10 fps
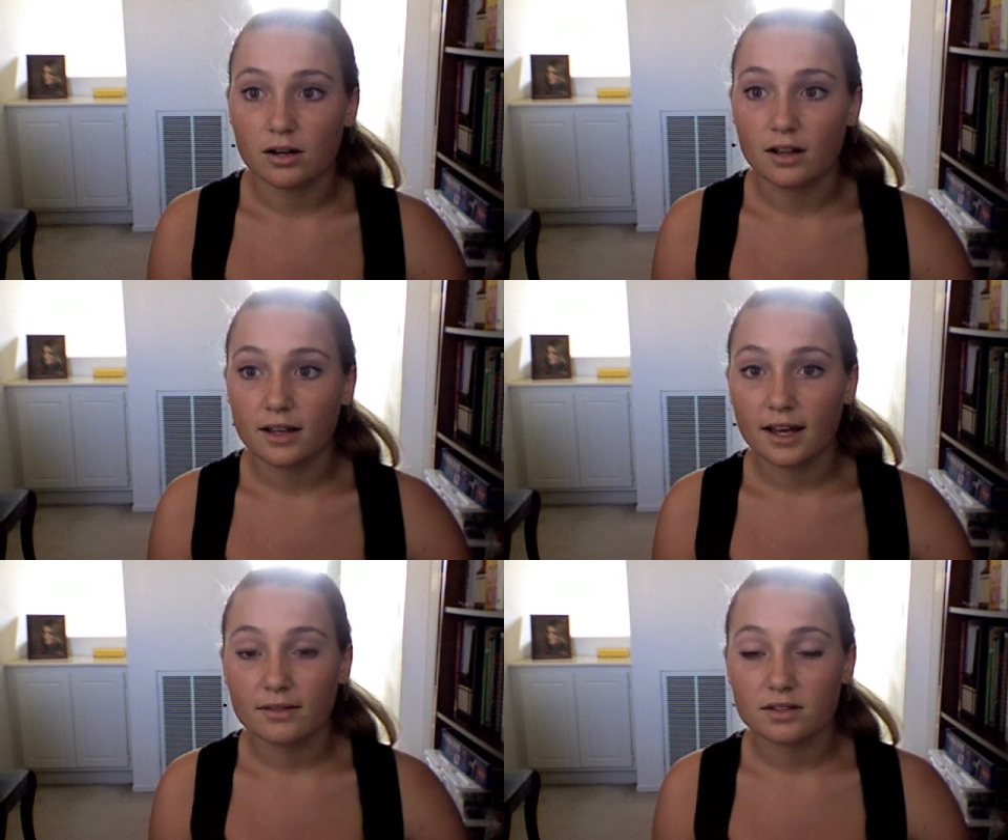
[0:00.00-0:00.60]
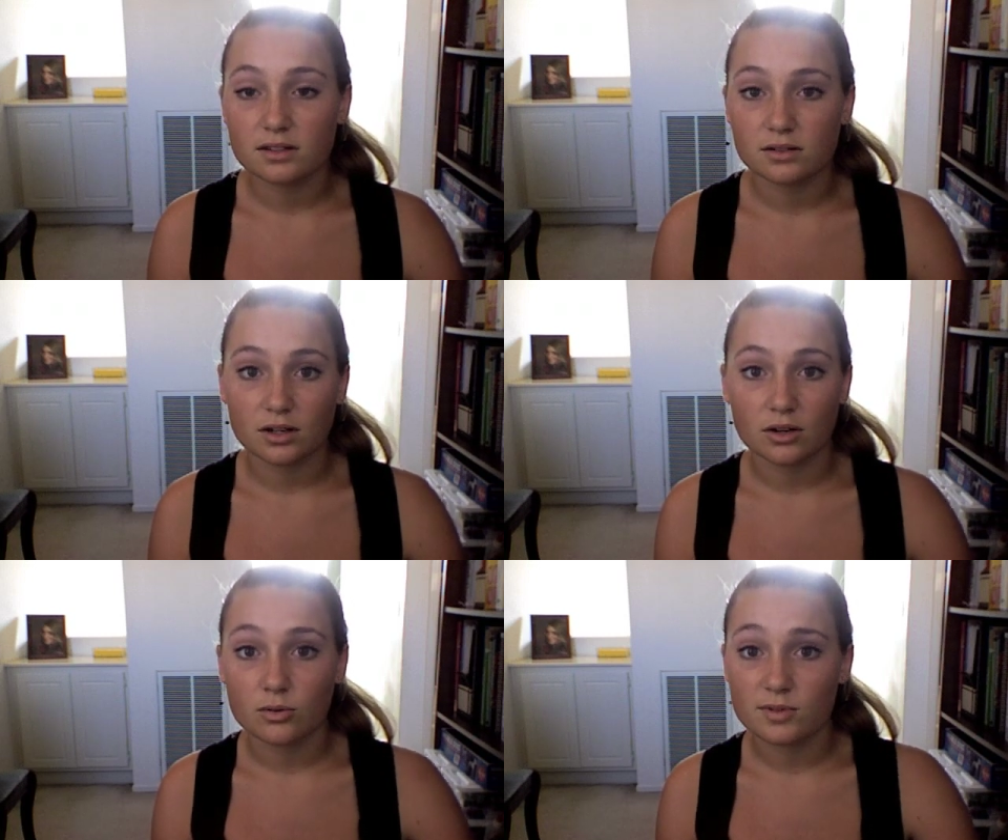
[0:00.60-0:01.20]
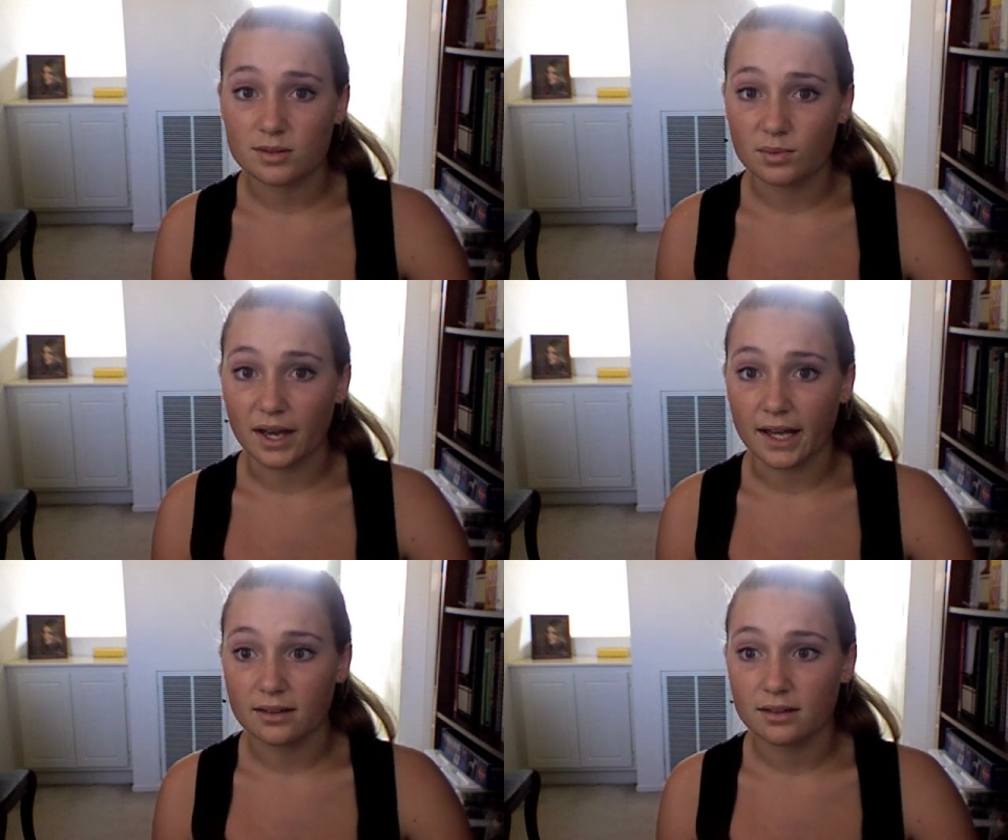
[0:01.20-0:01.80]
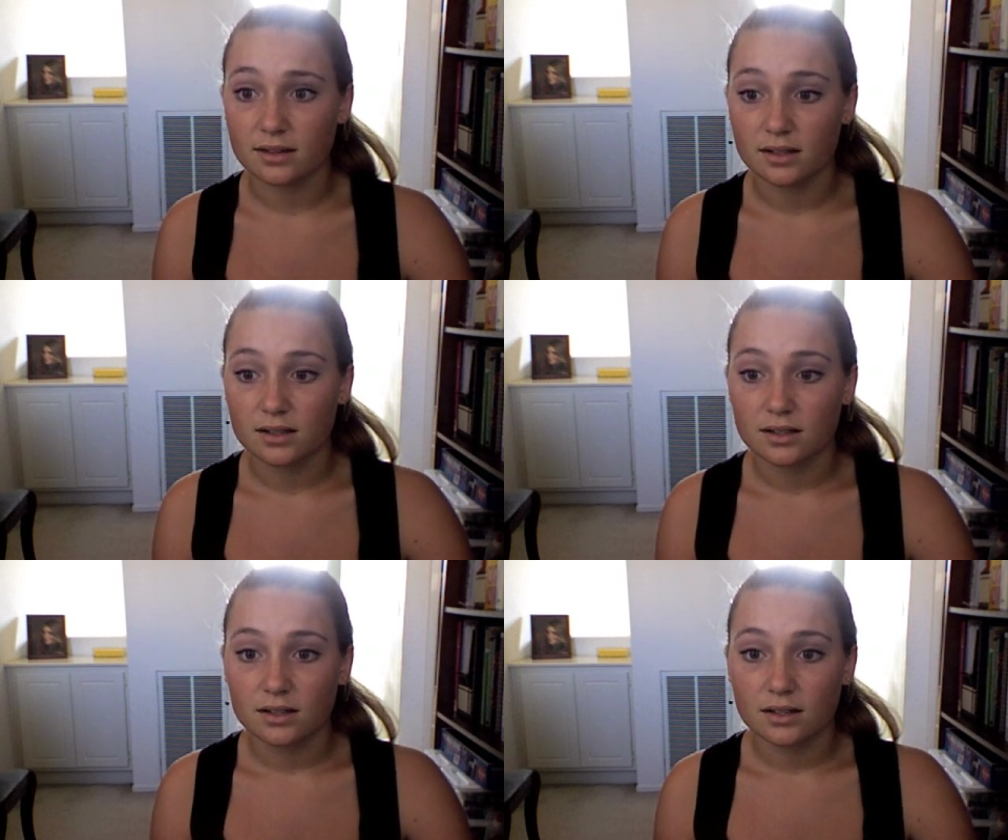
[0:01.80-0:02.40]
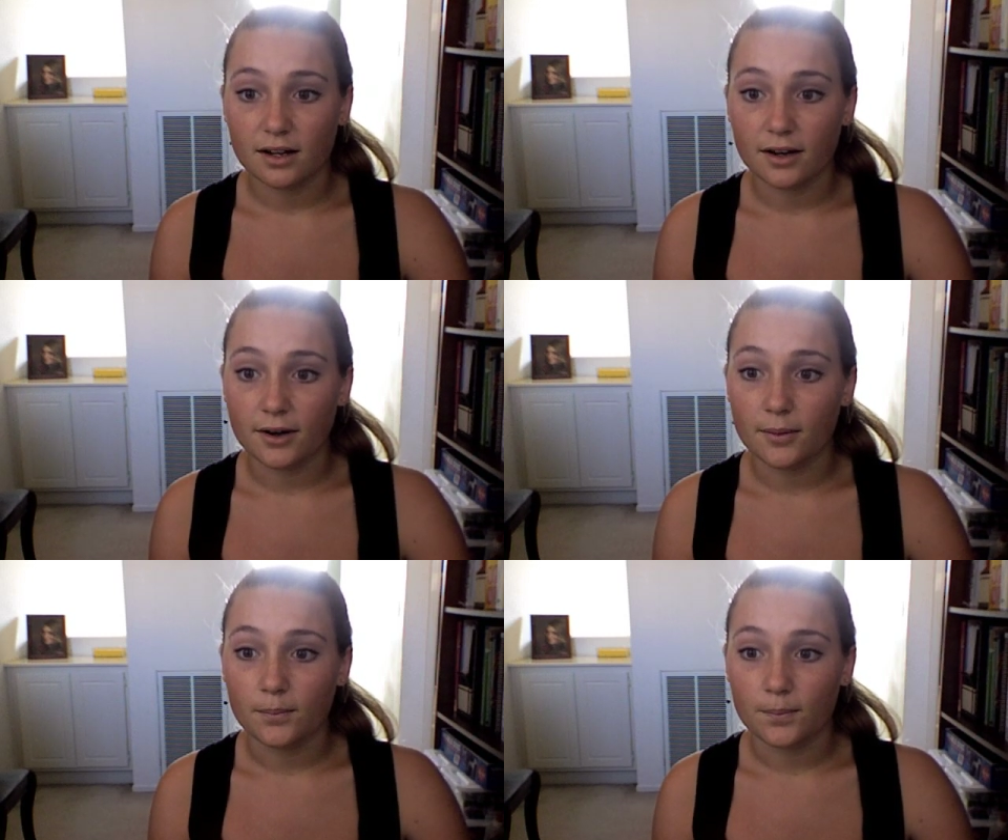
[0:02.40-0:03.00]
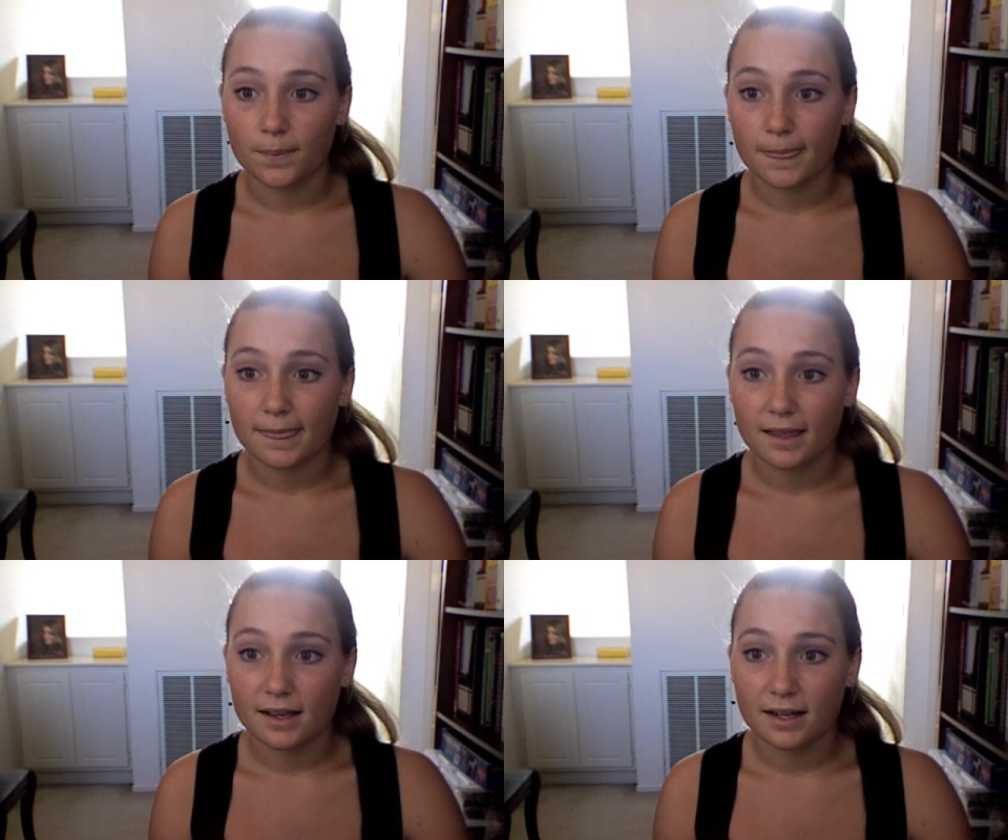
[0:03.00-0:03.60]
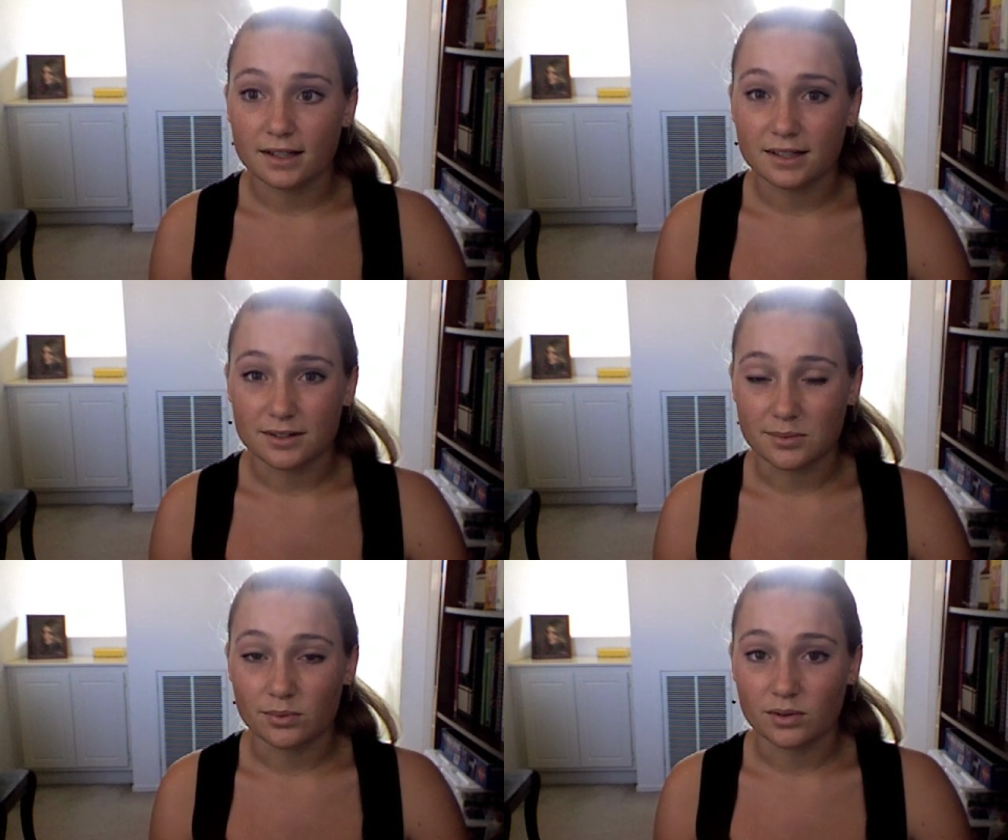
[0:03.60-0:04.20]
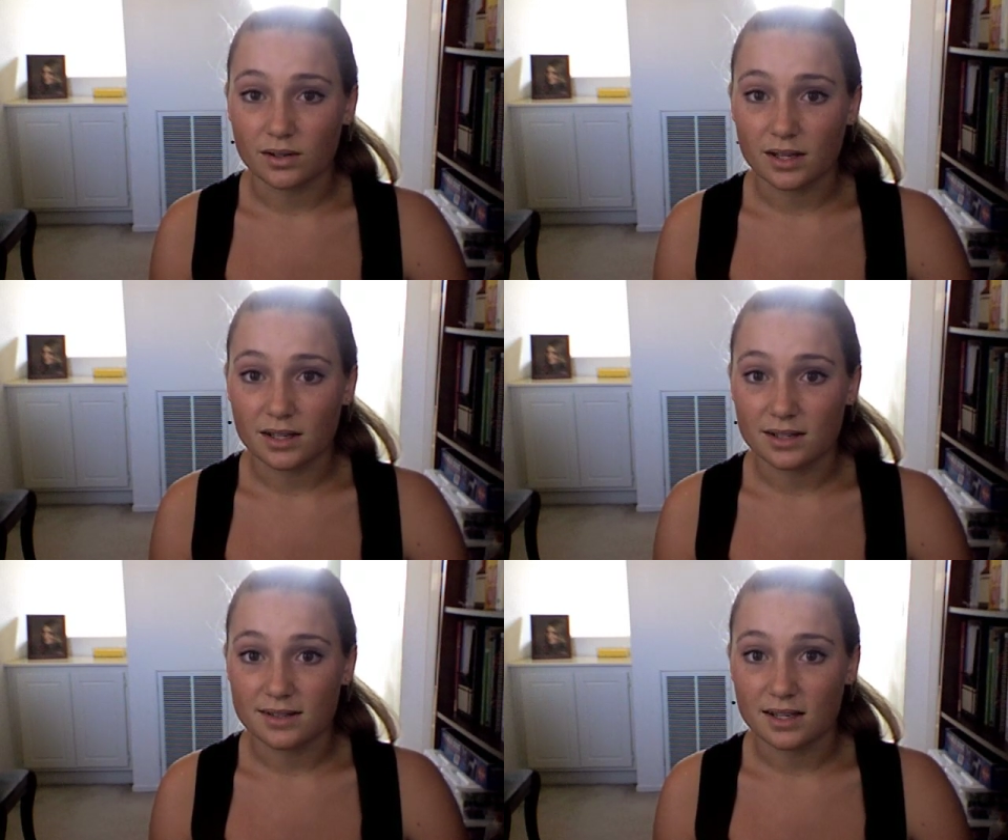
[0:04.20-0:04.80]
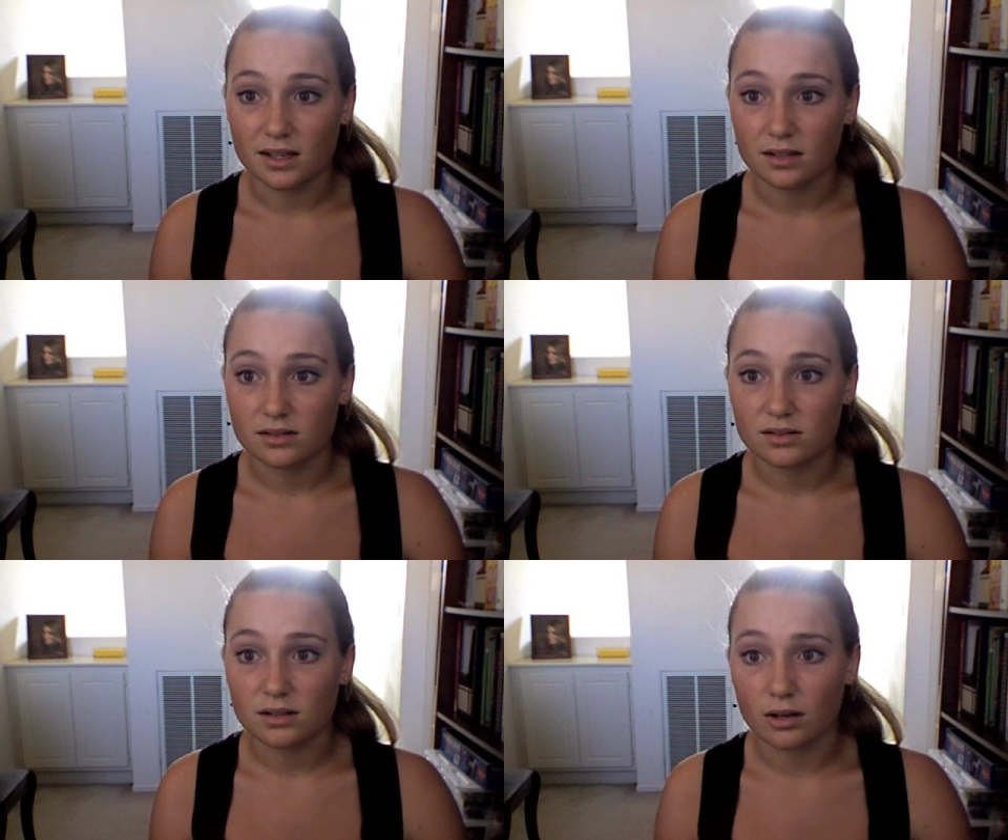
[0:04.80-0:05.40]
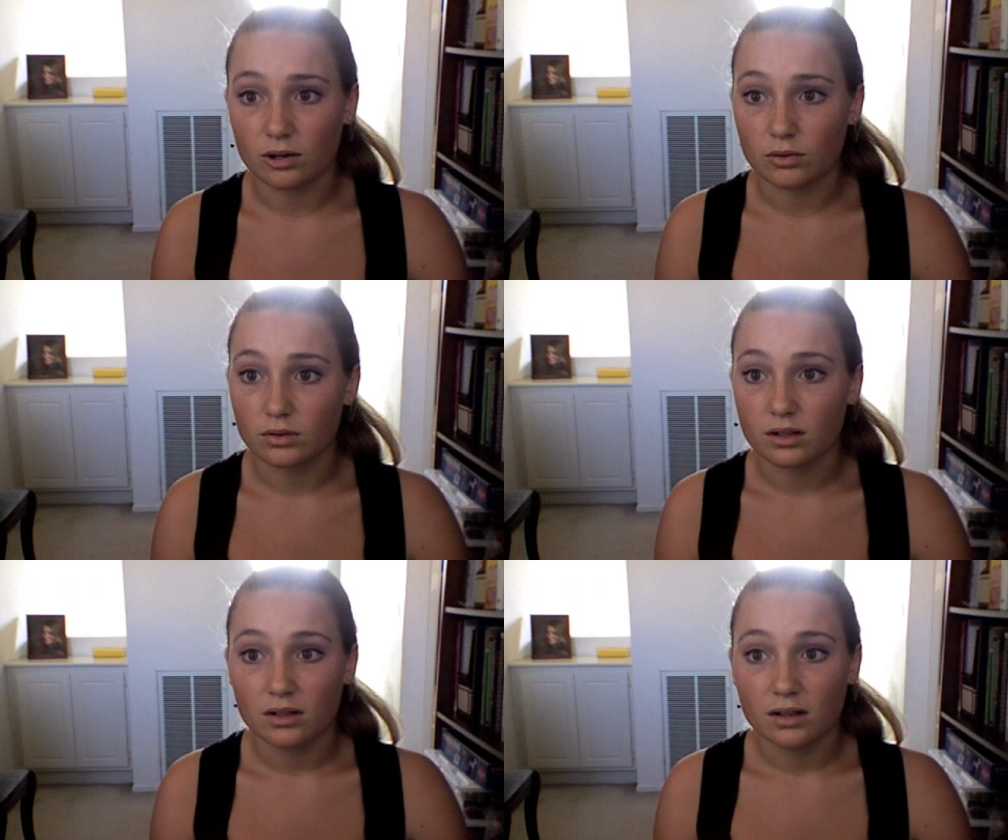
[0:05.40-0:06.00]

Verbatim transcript: All I have to do at home is math, um, and it's really easy. So